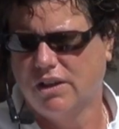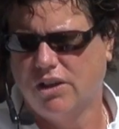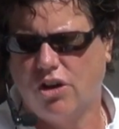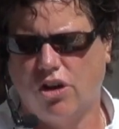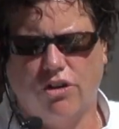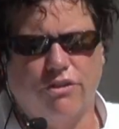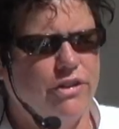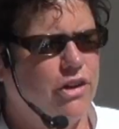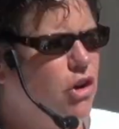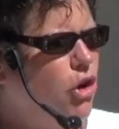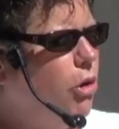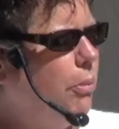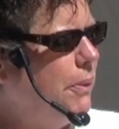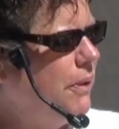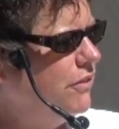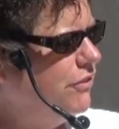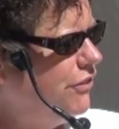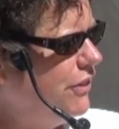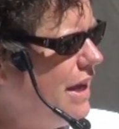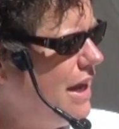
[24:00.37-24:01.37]
over an
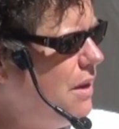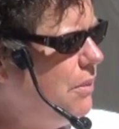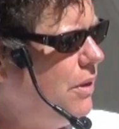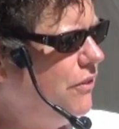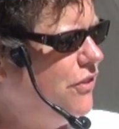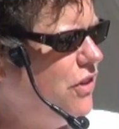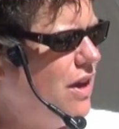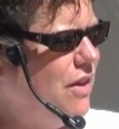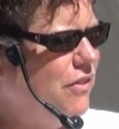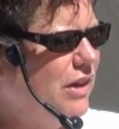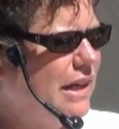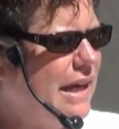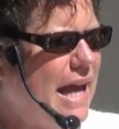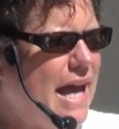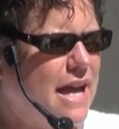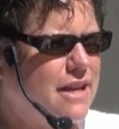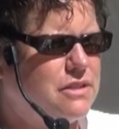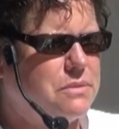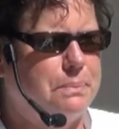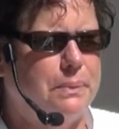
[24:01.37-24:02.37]
open flame if you have a
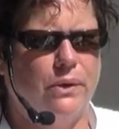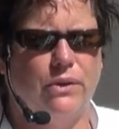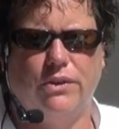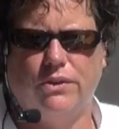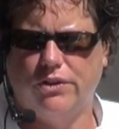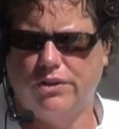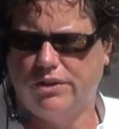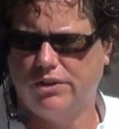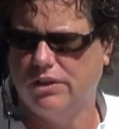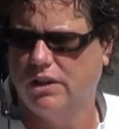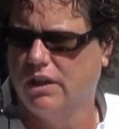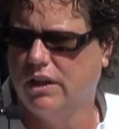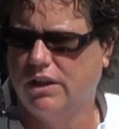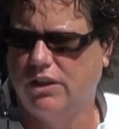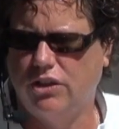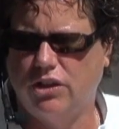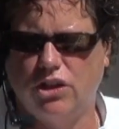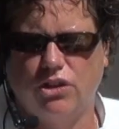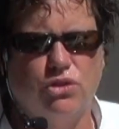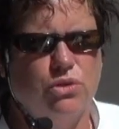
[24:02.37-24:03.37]
gas burner.
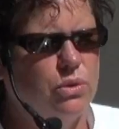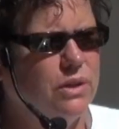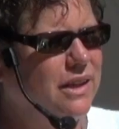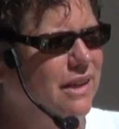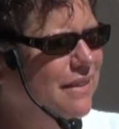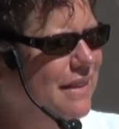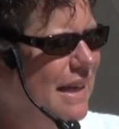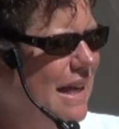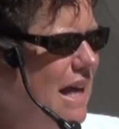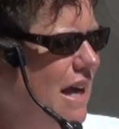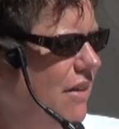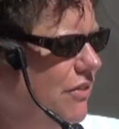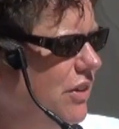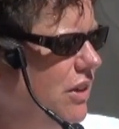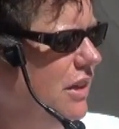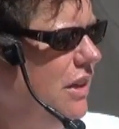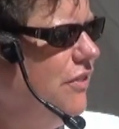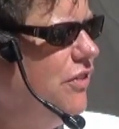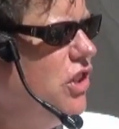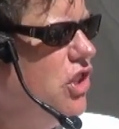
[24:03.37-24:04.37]
You can do it in the oven if